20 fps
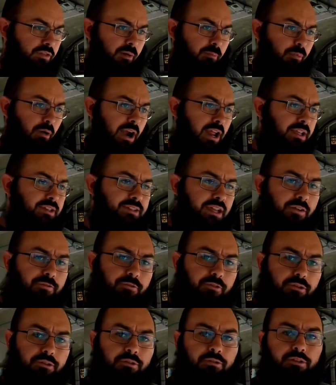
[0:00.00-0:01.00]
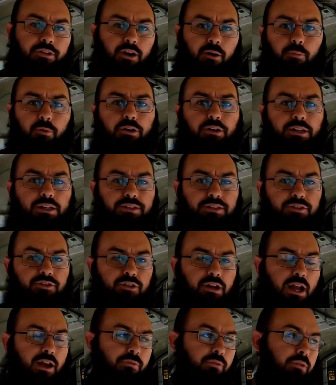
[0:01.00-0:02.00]
brakes after, you know, pretty decent
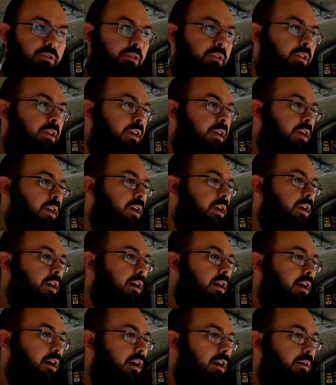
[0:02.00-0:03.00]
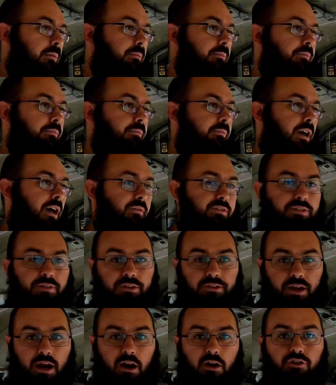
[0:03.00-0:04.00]
travel.
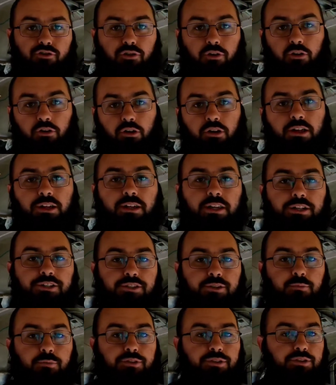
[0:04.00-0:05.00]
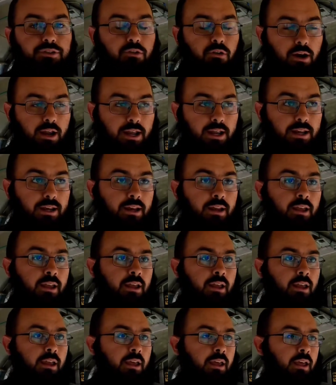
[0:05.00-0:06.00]
Obviously the tires are in good condition, which is great.
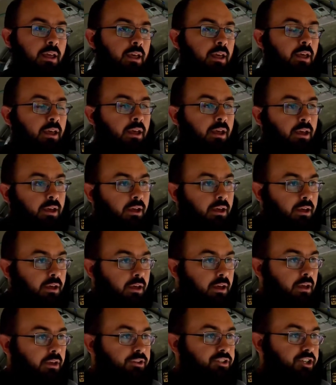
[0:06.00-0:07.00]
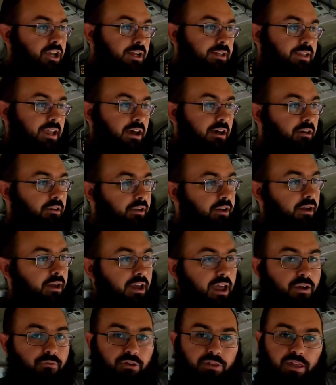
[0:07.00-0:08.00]
Checked out
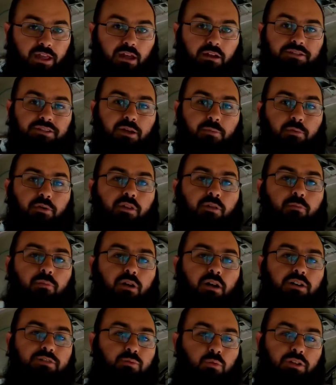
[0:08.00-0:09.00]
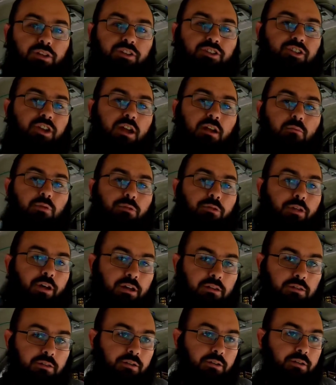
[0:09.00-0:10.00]
everything else up under the bus, what to check with
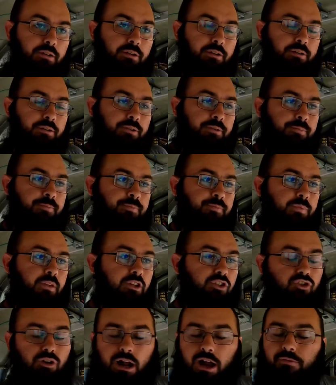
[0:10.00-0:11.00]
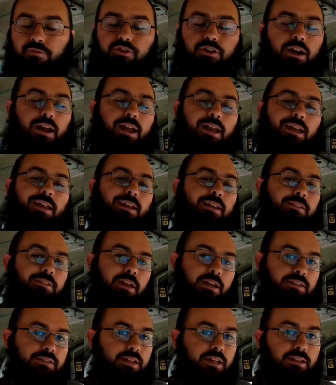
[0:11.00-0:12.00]
like the drivetrain and
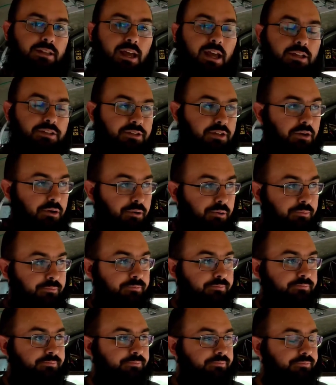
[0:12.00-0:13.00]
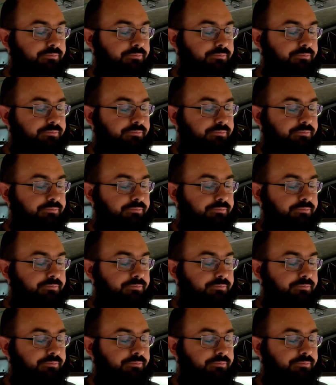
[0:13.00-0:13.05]
things like that. So